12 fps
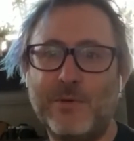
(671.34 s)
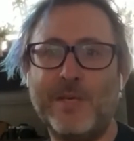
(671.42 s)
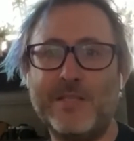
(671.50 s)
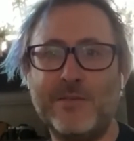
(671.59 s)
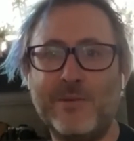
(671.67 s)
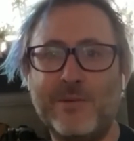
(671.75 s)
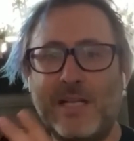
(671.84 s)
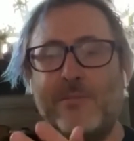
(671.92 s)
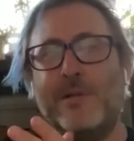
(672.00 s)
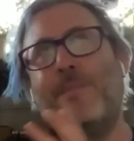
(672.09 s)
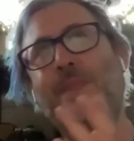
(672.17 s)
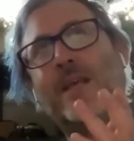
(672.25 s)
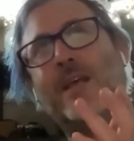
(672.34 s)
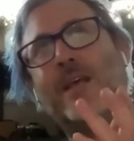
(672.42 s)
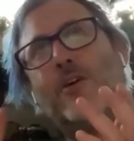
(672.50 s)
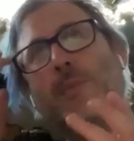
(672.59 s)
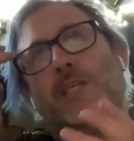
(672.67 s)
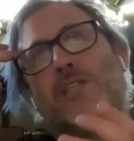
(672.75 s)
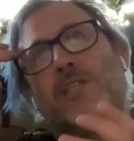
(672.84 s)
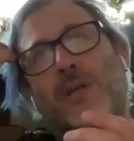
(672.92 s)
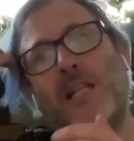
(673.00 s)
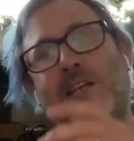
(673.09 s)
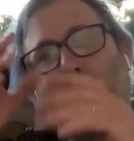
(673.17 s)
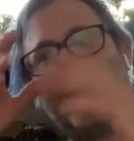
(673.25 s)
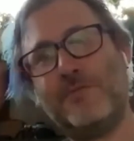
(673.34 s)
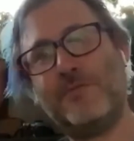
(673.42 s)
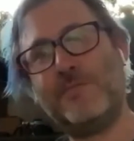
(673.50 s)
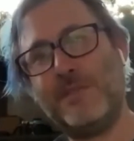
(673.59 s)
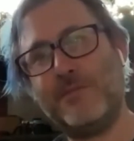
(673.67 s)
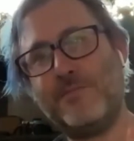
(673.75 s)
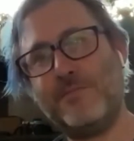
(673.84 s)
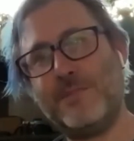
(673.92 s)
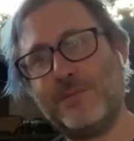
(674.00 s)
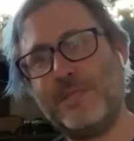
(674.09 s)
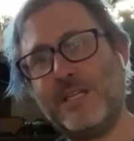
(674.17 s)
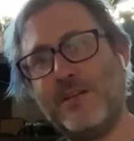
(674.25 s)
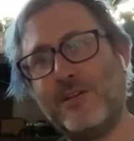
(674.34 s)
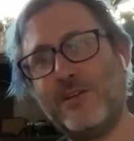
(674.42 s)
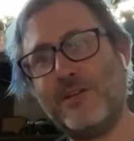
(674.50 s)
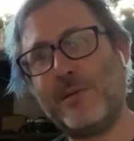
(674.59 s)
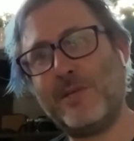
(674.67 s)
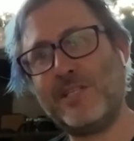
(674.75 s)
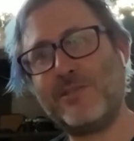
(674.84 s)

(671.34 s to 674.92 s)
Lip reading: augmented reality. Augmented reality, you've all seen and heard about.